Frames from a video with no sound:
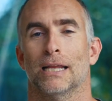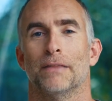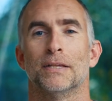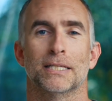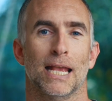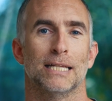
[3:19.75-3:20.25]
In
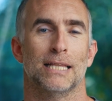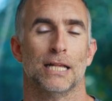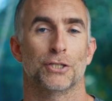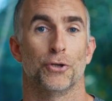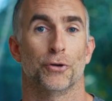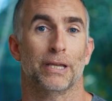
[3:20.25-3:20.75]
this case,
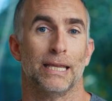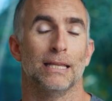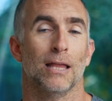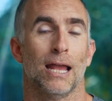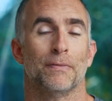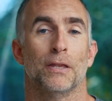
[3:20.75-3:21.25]
that's your key
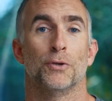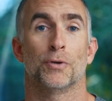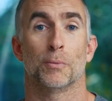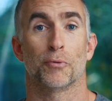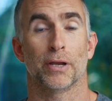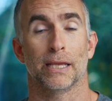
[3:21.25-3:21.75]
light that you
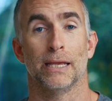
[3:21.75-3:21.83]
can bring